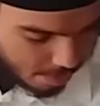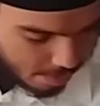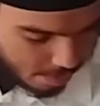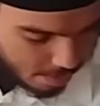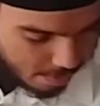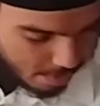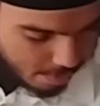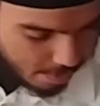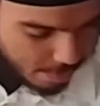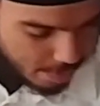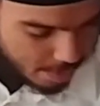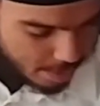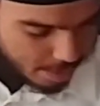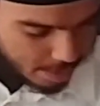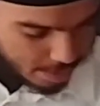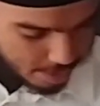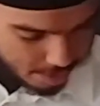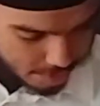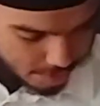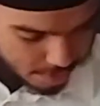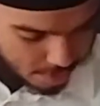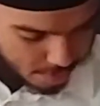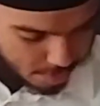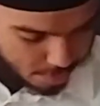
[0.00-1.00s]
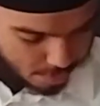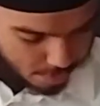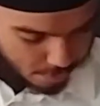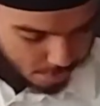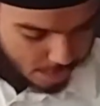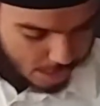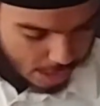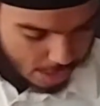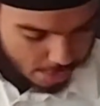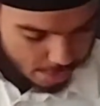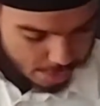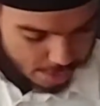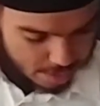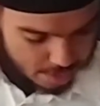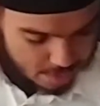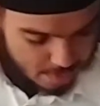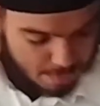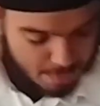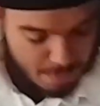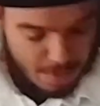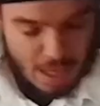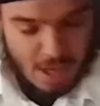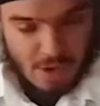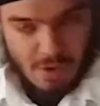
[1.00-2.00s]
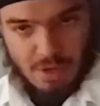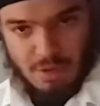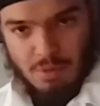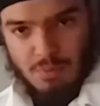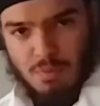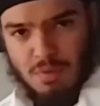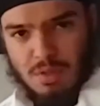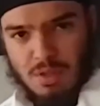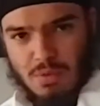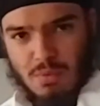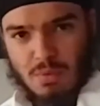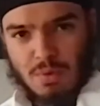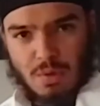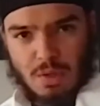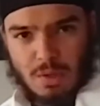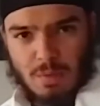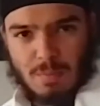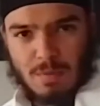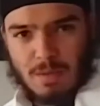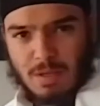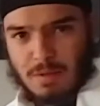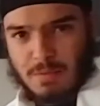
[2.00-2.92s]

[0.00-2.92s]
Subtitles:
we're gonna dust it with flour and pound it with the rolling pin.